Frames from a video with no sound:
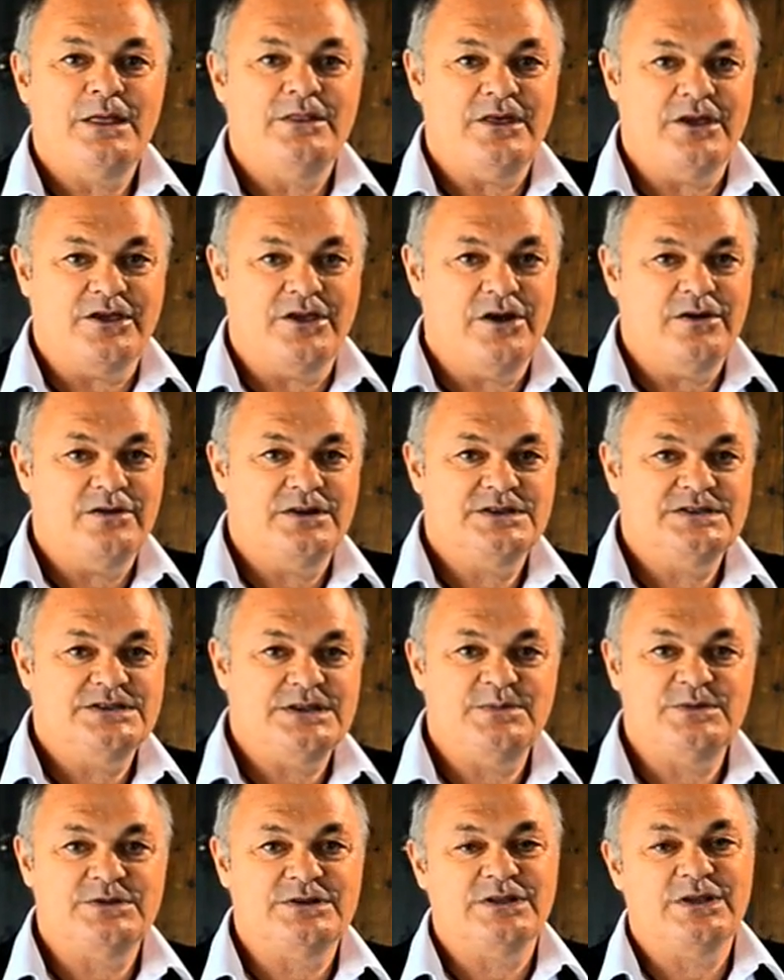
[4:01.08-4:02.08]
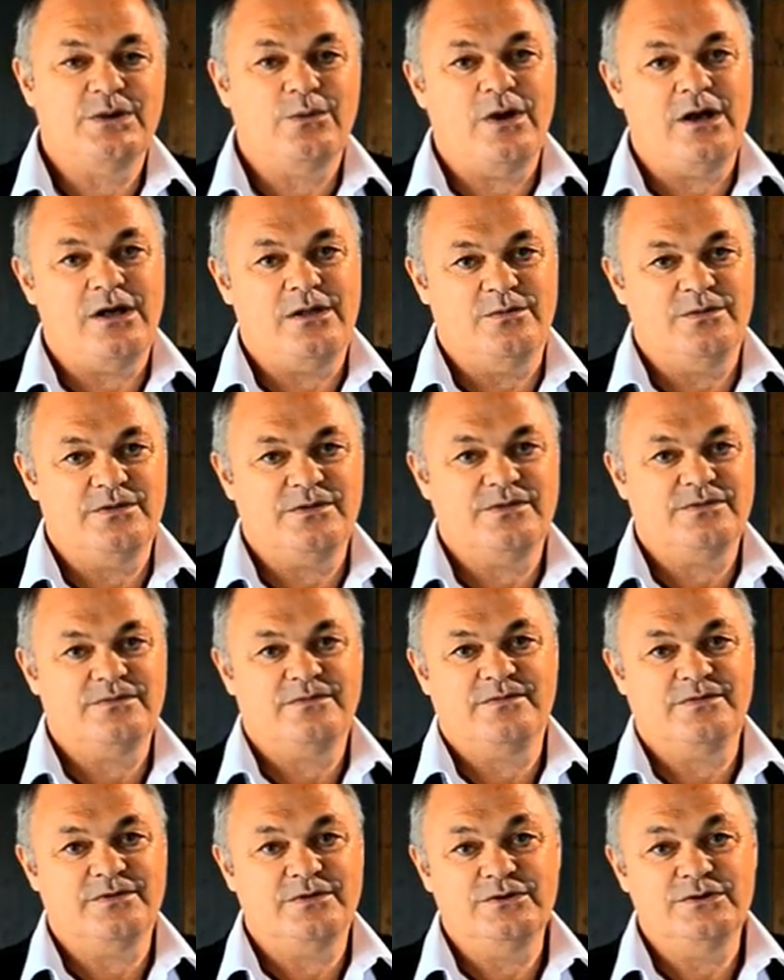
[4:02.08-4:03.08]
They go exceptionally well with
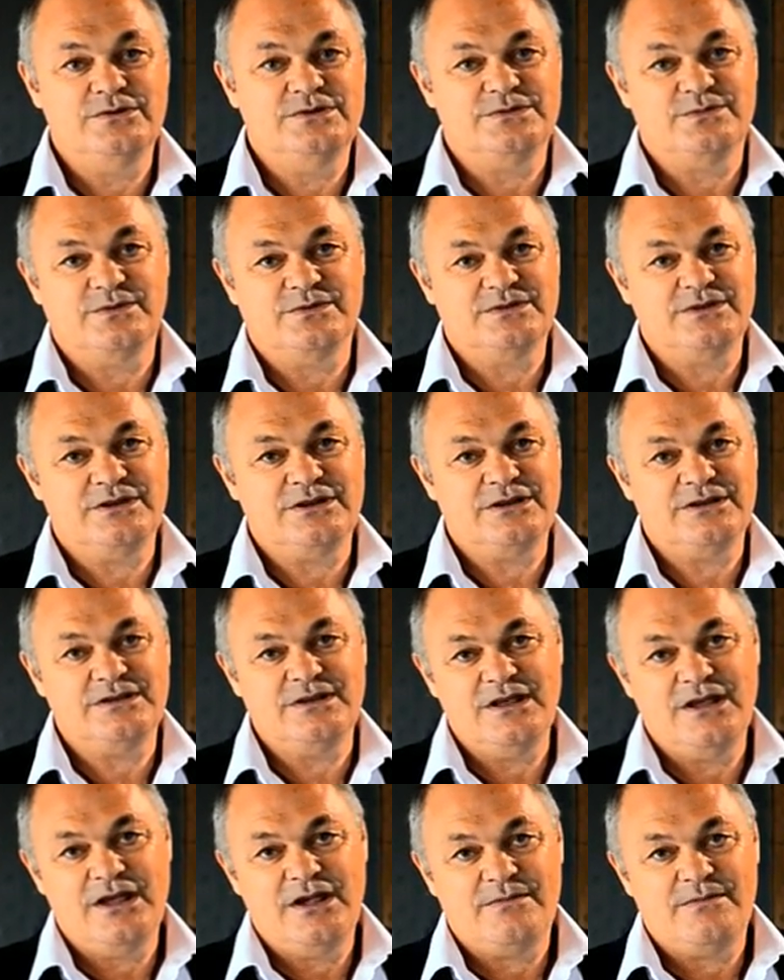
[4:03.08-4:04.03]
foods and with dinner.